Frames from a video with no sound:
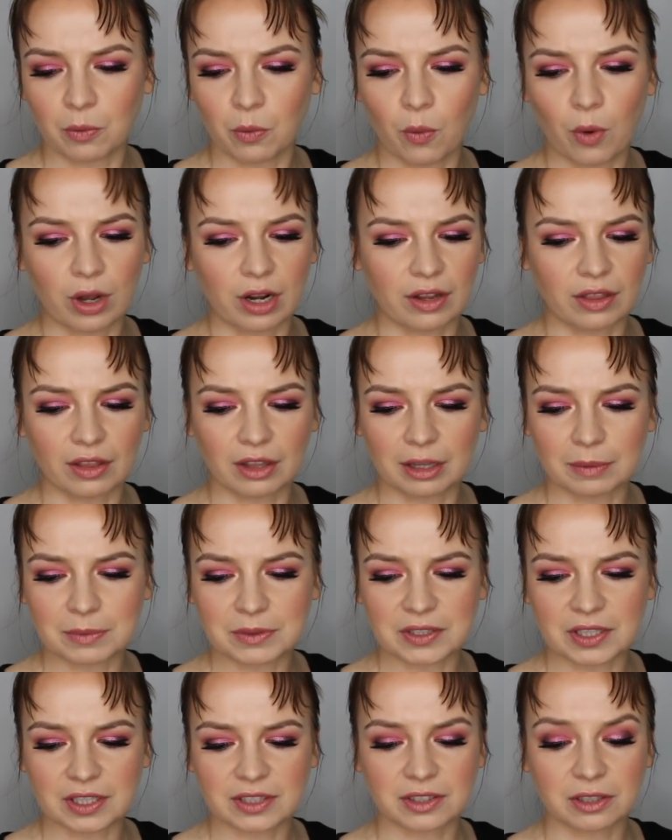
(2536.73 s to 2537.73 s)
One of the
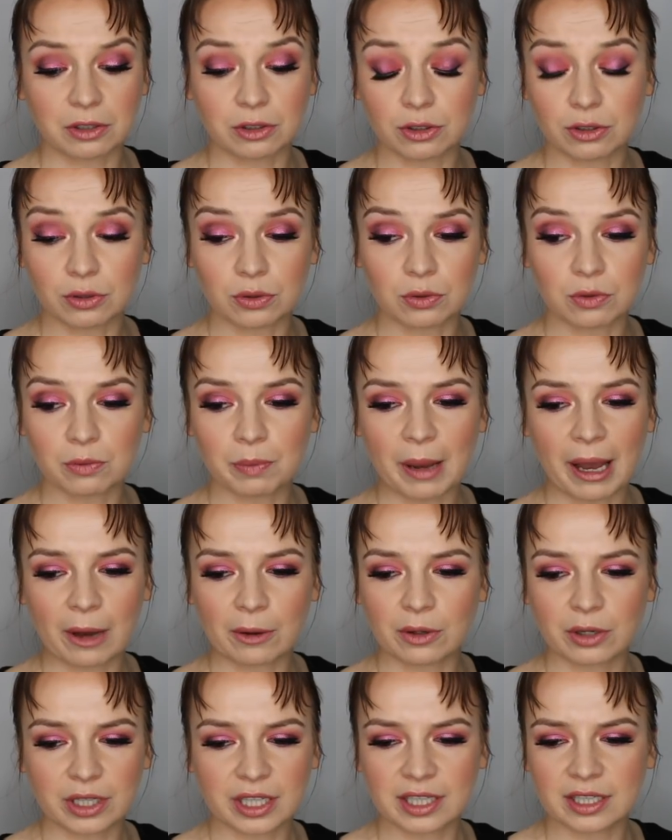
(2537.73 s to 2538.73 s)
lipsticks, a new
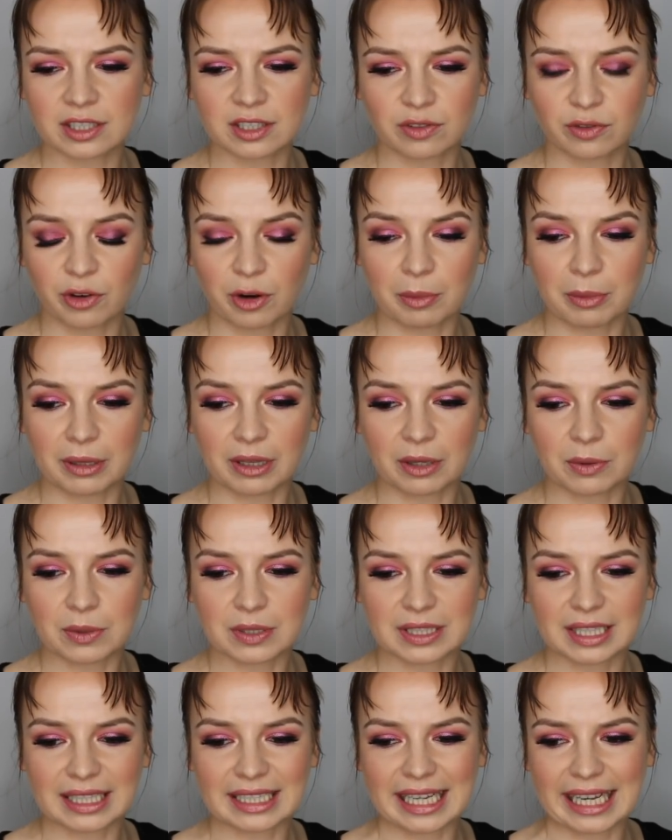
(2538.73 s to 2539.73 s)
Powder Kiss formula,
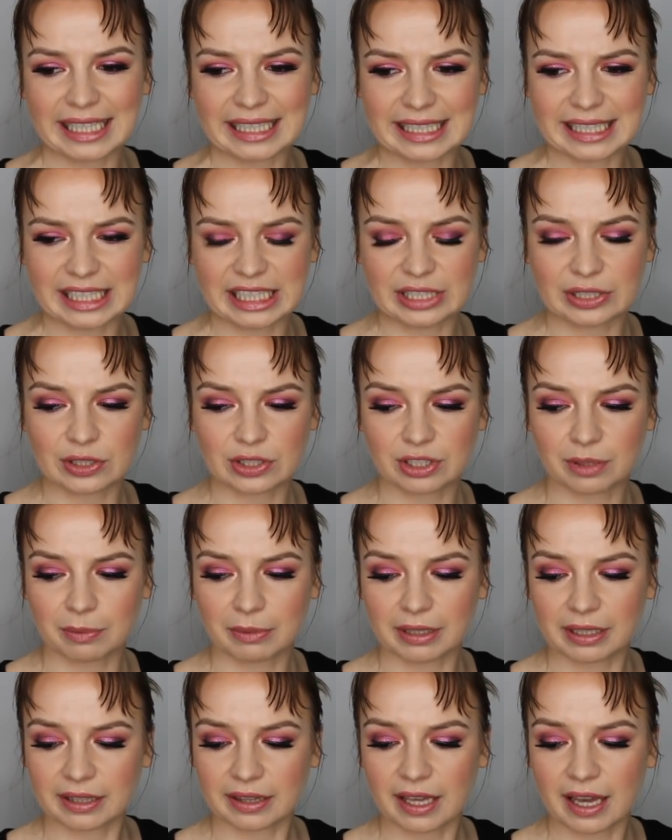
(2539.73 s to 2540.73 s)
was like $19 or
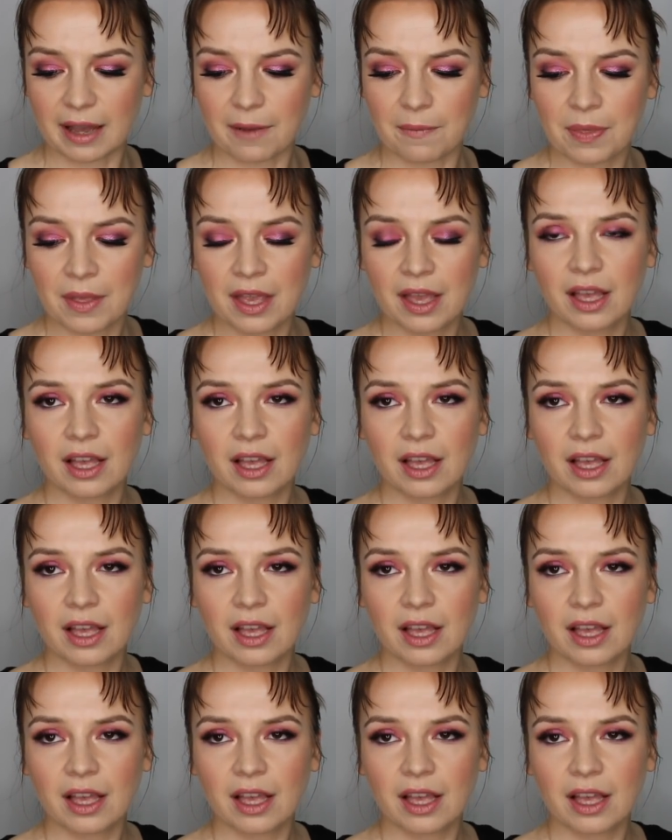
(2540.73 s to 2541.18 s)
something like that.